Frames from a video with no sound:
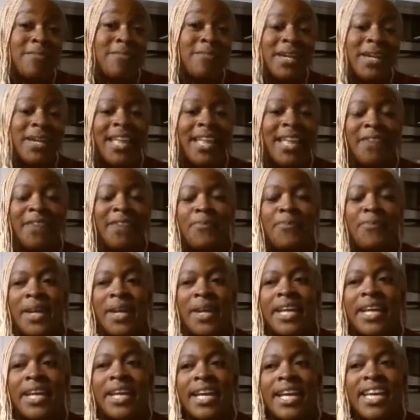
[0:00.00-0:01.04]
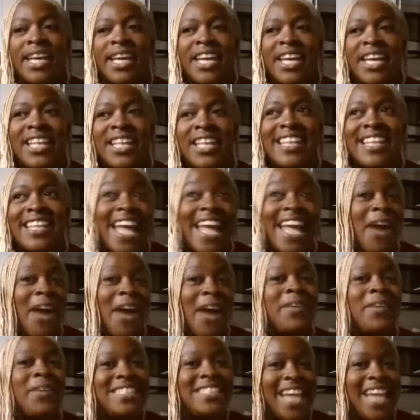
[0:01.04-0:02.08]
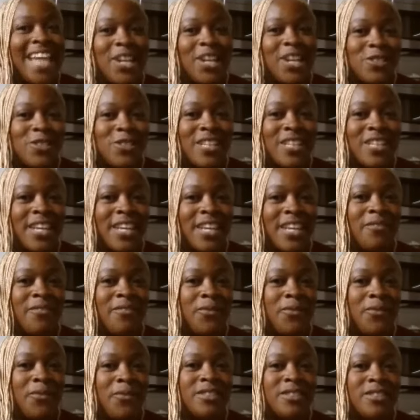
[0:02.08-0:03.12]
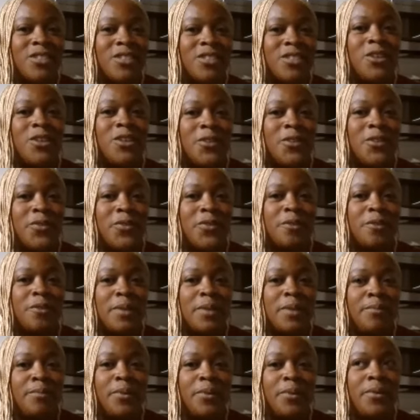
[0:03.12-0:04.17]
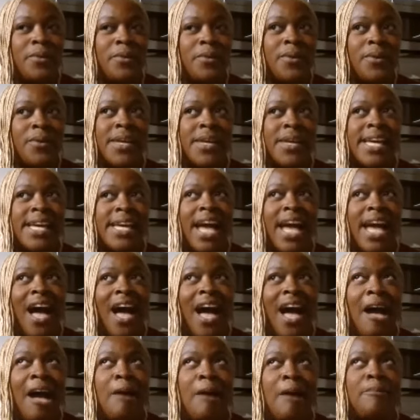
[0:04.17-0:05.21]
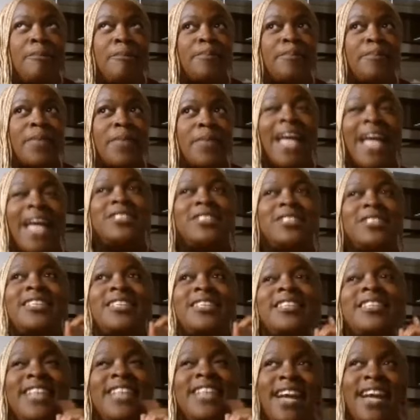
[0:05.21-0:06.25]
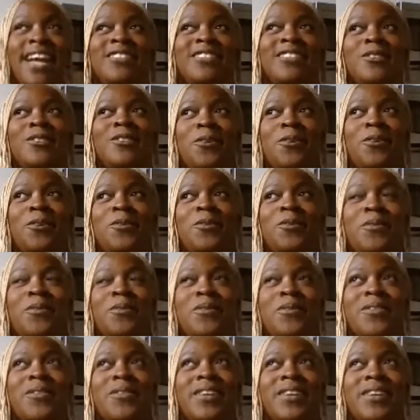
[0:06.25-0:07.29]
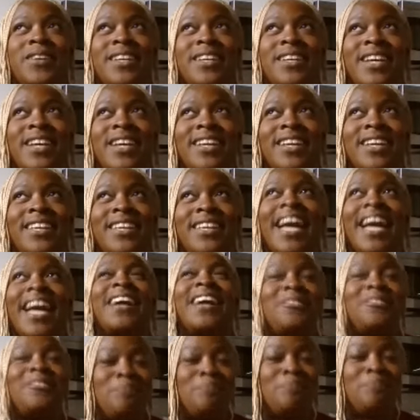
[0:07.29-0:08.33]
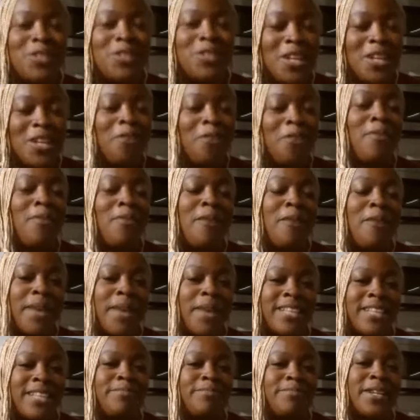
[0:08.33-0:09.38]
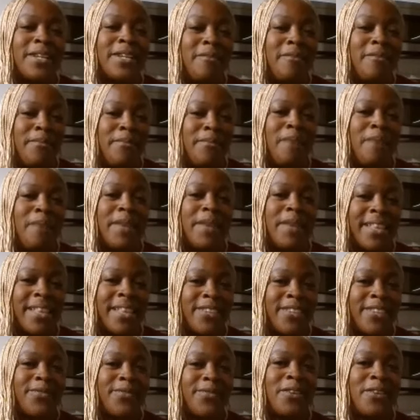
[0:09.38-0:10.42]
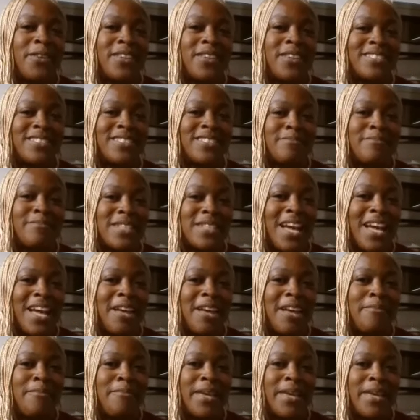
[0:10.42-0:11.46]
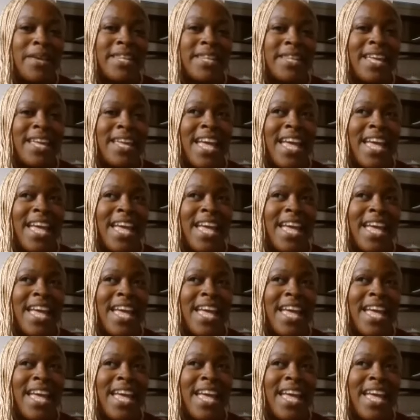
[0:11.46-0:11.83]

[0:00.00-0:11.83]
in my life, but now intentionally for to cook for people um actually yeah so yeah, Michelle Obama has been on, on my list for some time, and